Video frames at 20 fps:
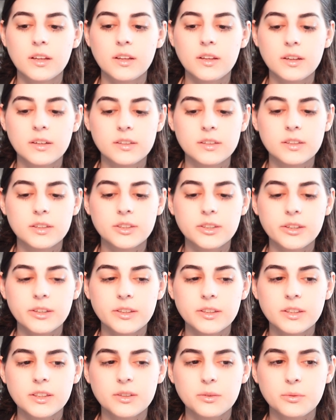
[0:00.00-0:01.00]
Yeah, did it
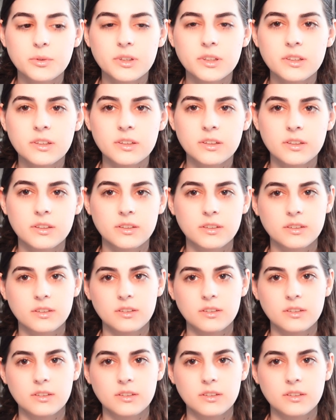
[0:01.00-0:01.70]
start season 1?